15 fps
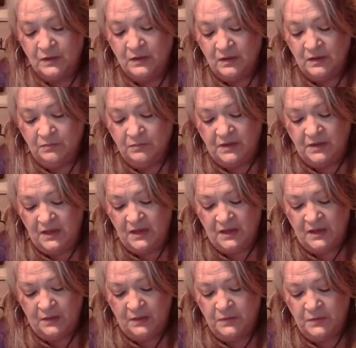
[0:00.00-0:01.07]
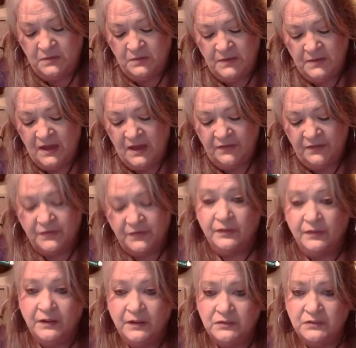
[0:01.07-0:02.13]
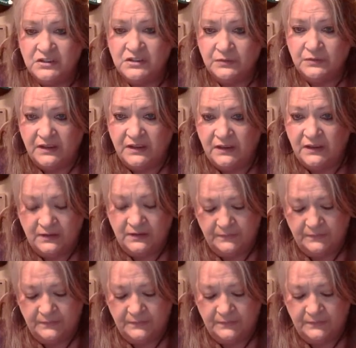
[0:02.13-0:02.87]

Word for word: Okay, what do we have for little Judy?